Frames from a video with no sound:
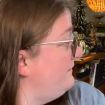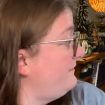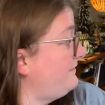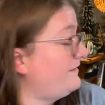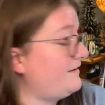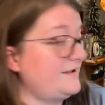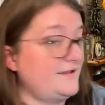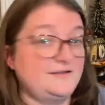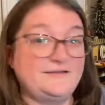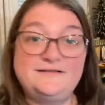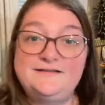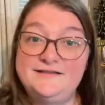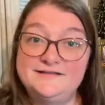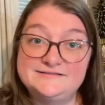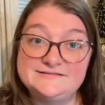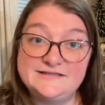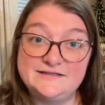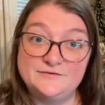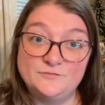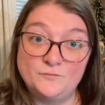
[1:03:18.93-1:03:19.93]
And
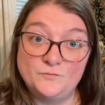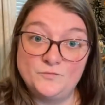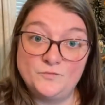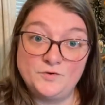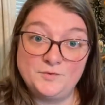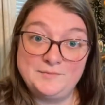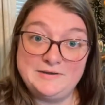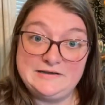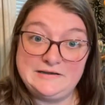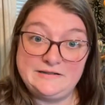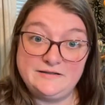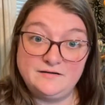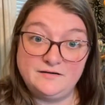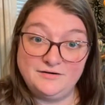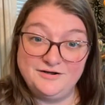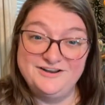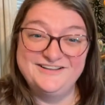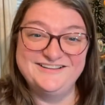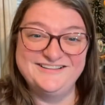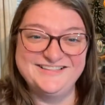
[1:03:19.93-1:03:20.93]
it's getting warm in
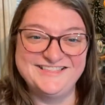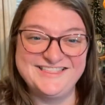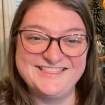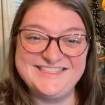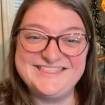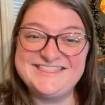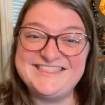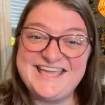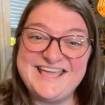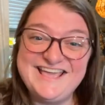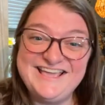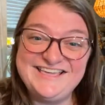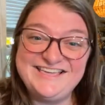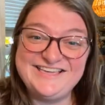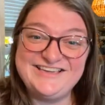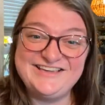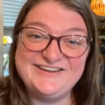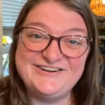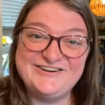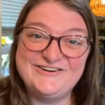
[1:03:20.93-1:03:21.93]
here.
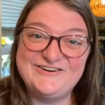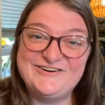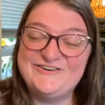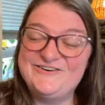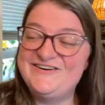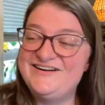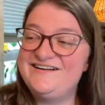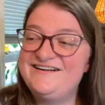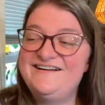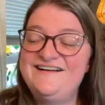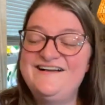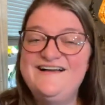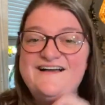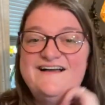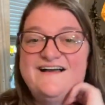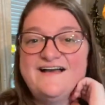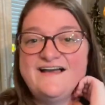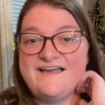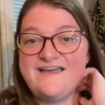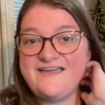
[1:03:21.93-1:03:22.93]
Thank you.
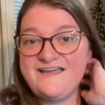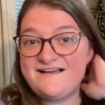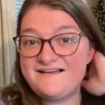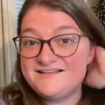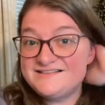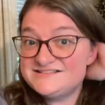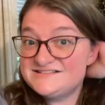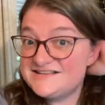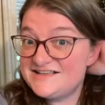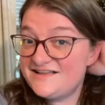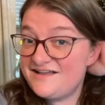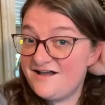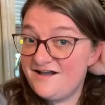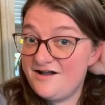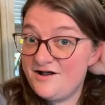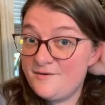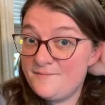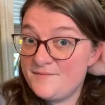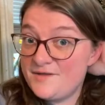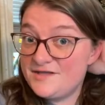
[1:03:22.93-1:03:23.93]
And
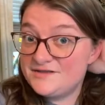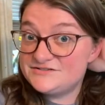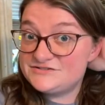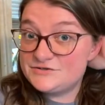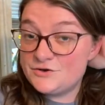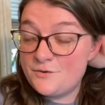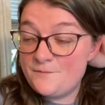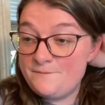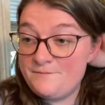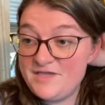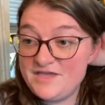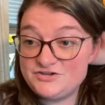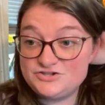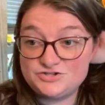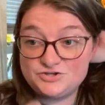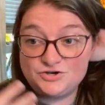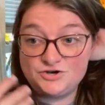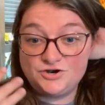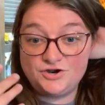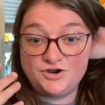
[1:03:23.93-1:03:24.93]
so make
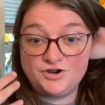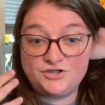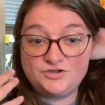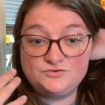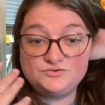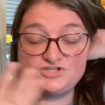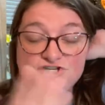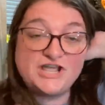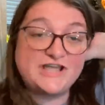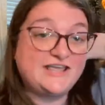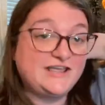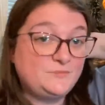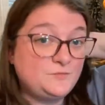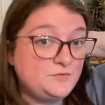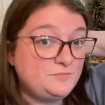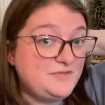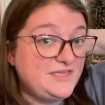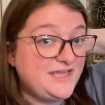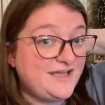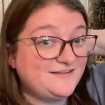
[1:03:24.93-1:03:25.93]
sure you check
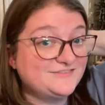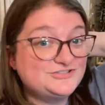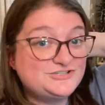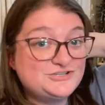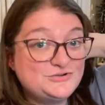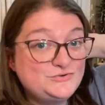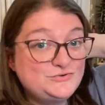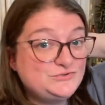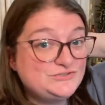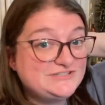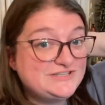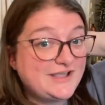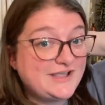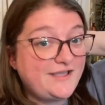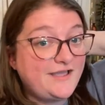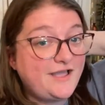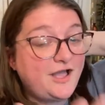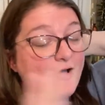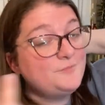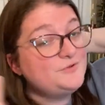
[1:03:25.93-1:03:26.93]
in with me on
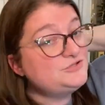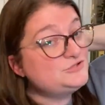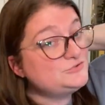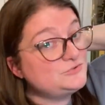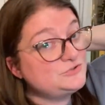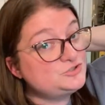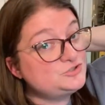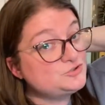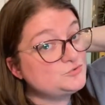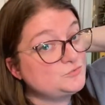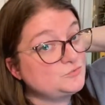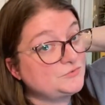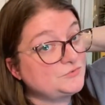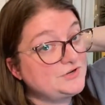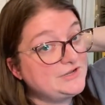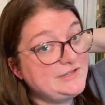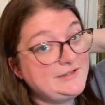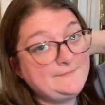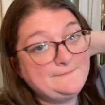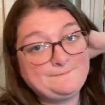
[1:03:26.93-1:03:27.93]
Tuesday. I'll be doing
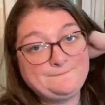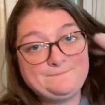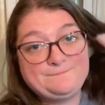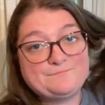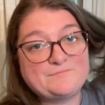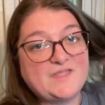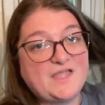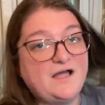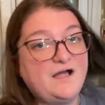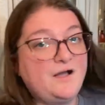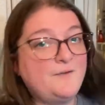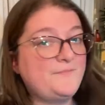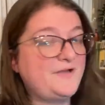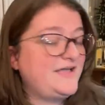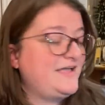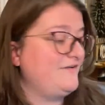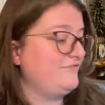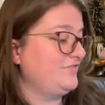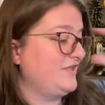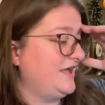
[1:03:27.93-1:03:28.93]
jewelry.
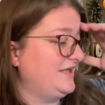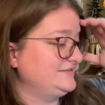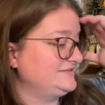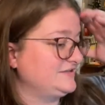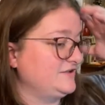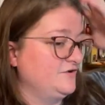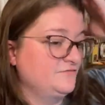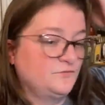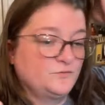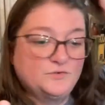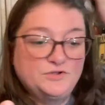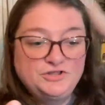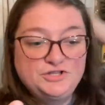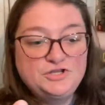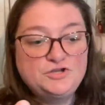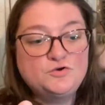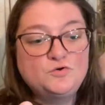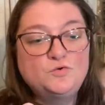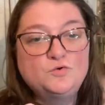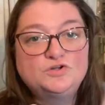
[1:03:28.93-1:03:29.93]
I have lots of
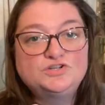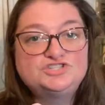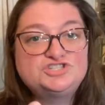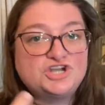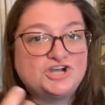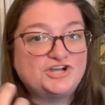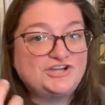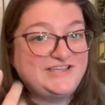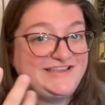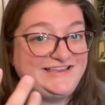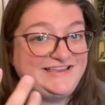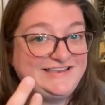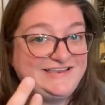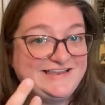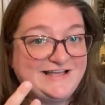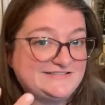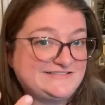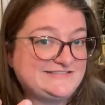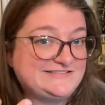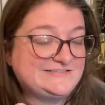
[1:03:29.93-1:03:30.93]
really cool chunky
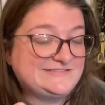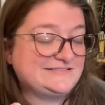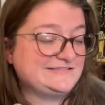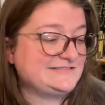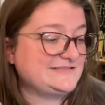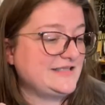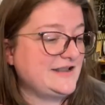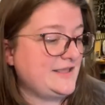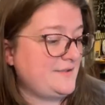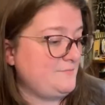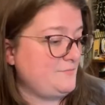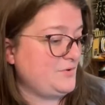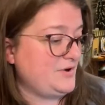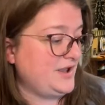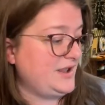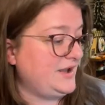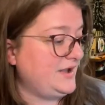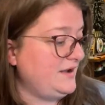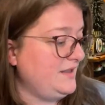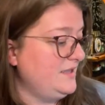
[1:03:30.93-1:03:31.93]
necklaces that I'm
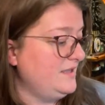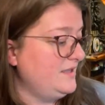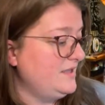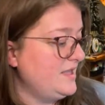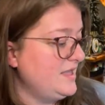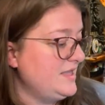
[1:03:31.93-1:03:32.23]
bringing,